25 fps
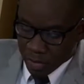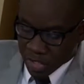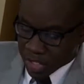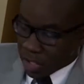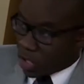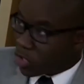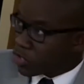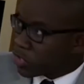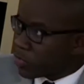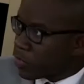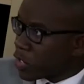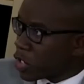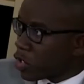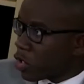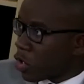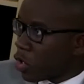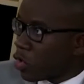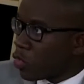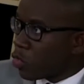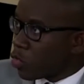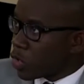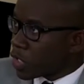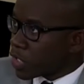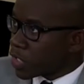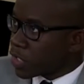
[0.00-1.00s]
the ultimate
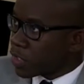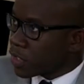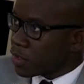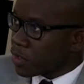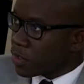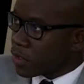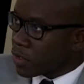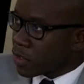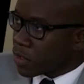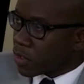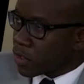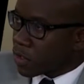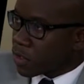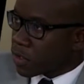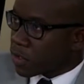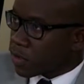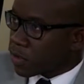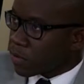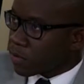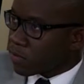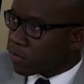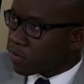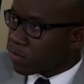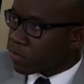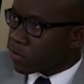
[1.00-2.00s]
goal was
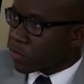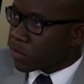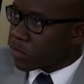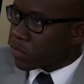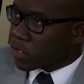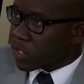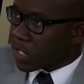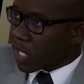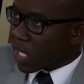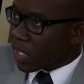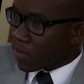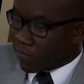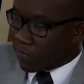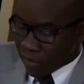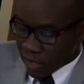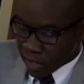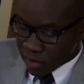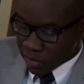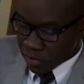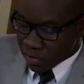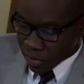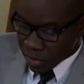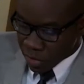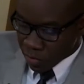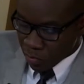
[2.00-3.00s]
to gain
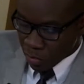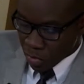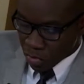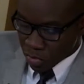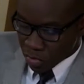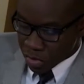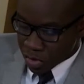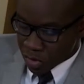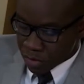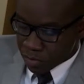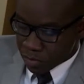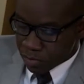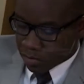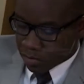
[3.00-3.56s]
factor exposure.